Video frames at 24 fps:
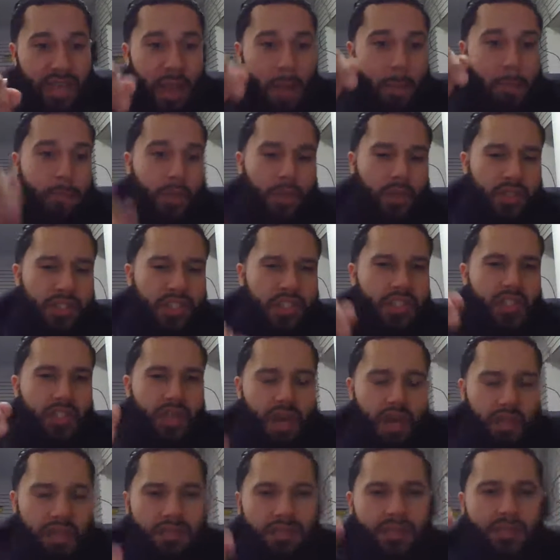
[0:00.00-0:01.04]
It pushes
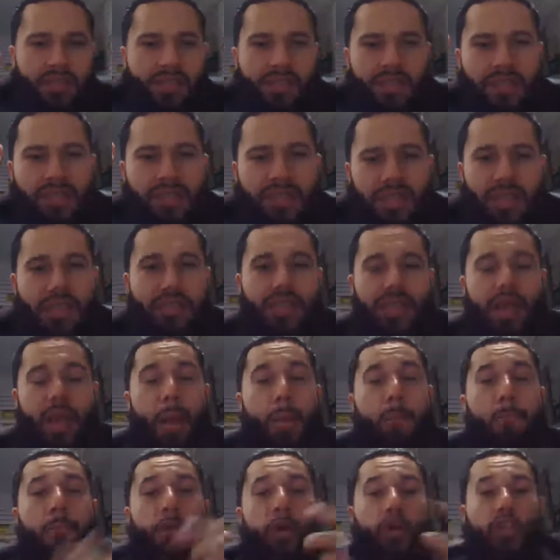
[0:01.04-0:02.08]
us to success.
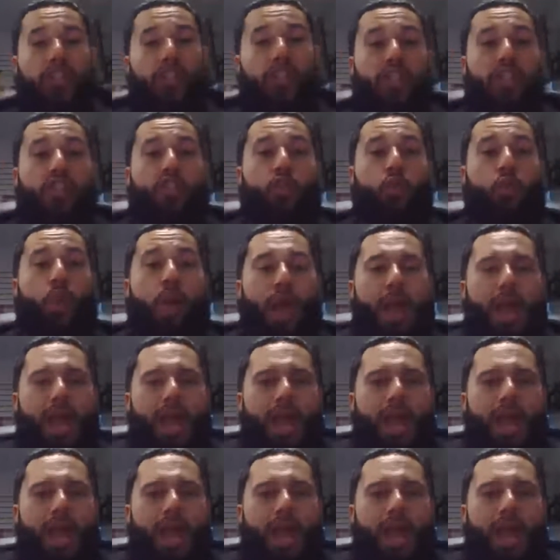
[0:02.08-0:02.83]
It pushes you.